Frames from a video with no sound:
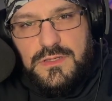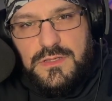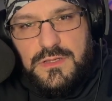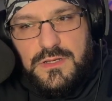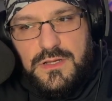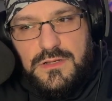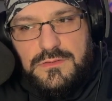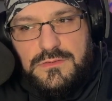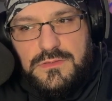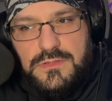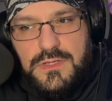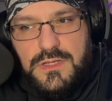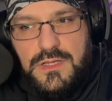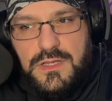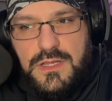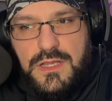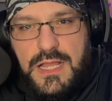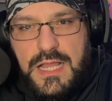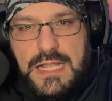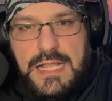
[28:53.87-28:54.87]
You know,
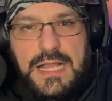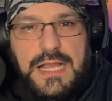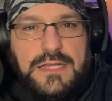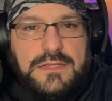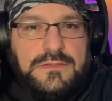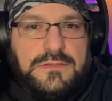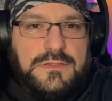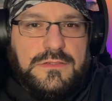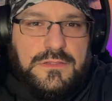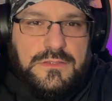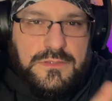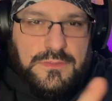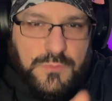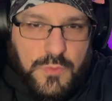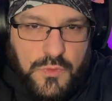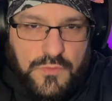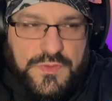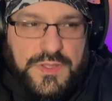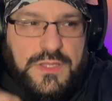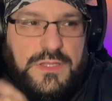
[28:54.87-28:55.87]
I got the
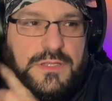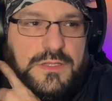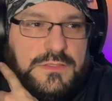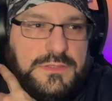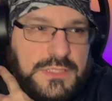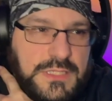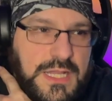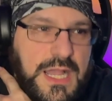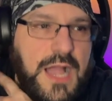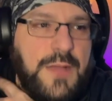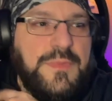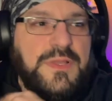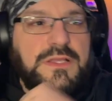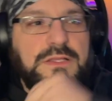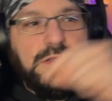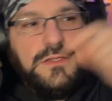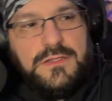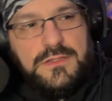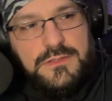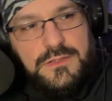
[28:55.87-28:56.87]
movie, the
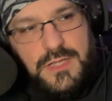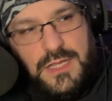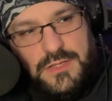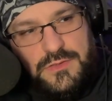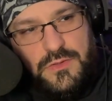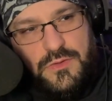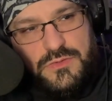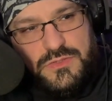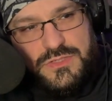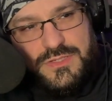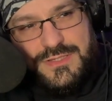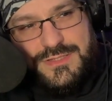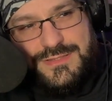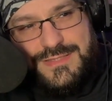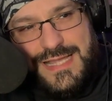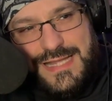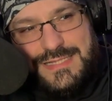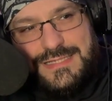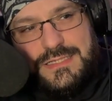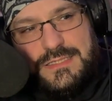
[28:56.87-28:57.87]
comic, and those are
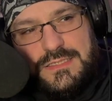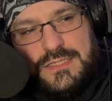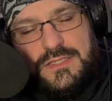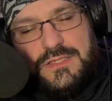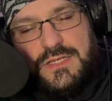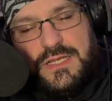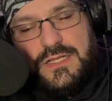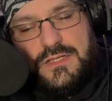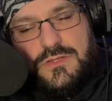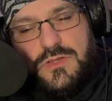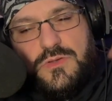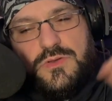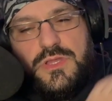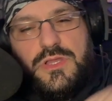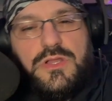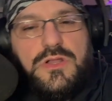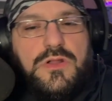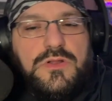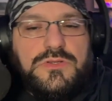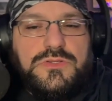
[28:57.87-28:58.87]
technically the
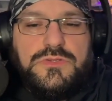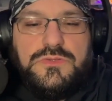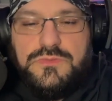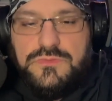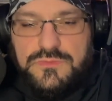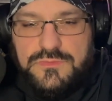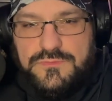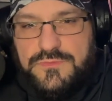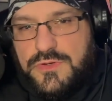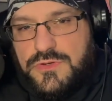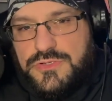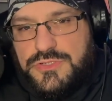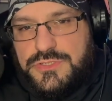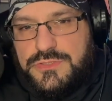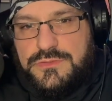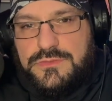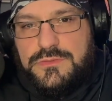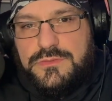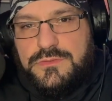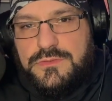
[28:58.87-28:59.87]
Nickelodeon cartoon
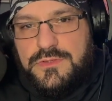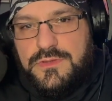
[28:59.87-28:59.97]
version.